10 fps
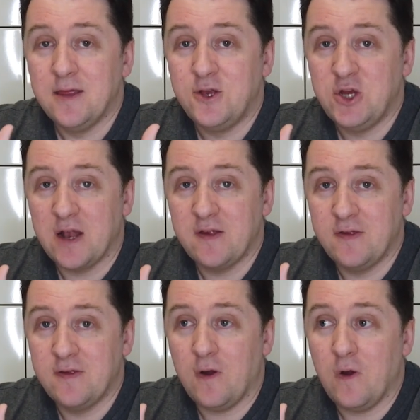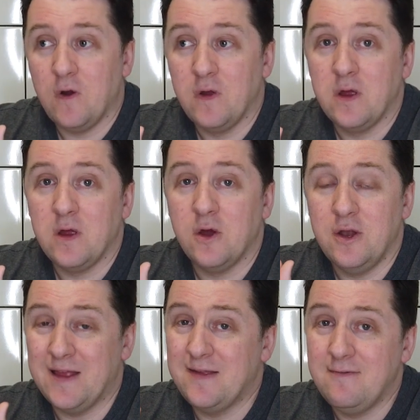The chances are,
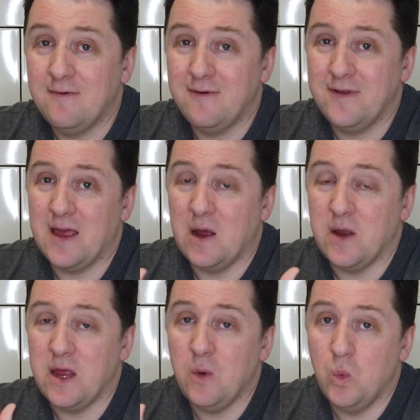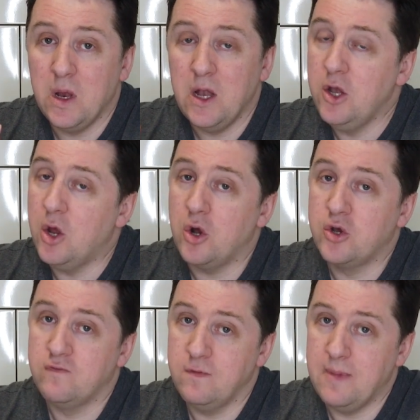unless he wrote it down, he will
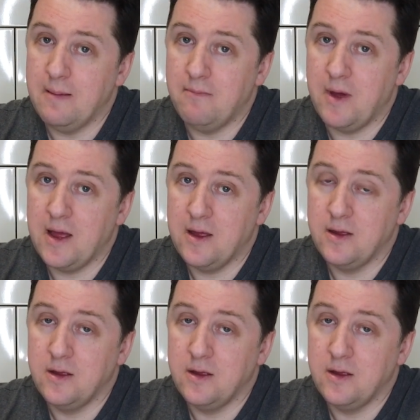not remember